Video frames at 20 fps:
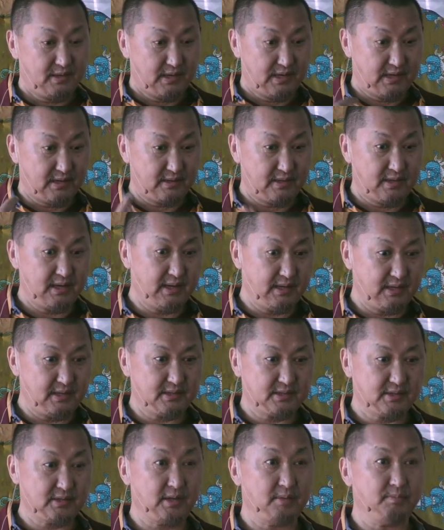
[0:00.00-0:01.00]
And then
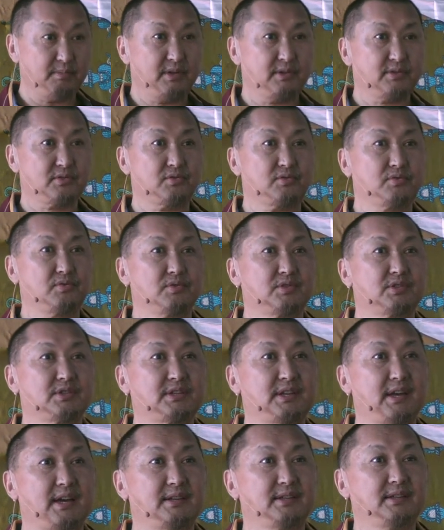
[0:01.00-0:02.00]
if someone's to
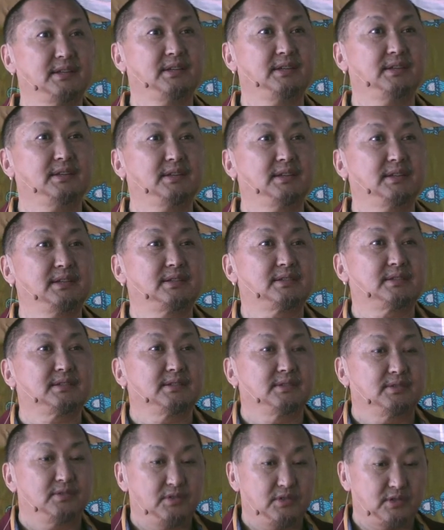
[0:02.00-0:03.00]
study these
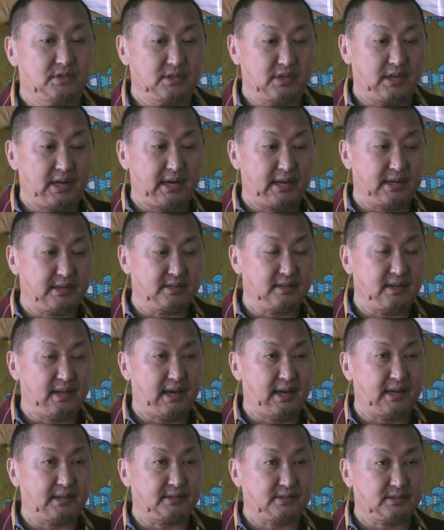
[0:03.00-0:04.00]

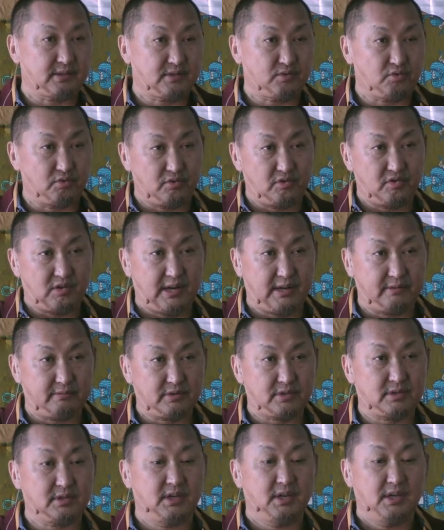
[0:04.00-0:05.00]
guidelines to
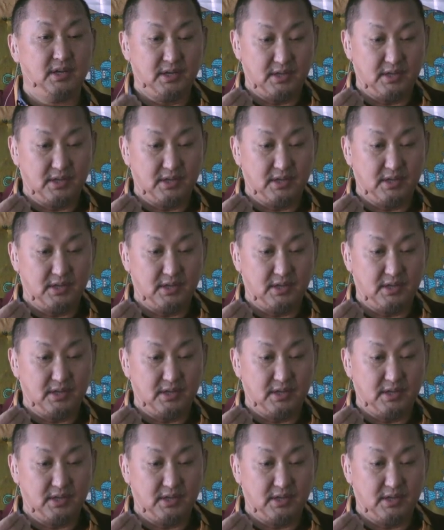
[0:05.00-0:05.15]
drivers,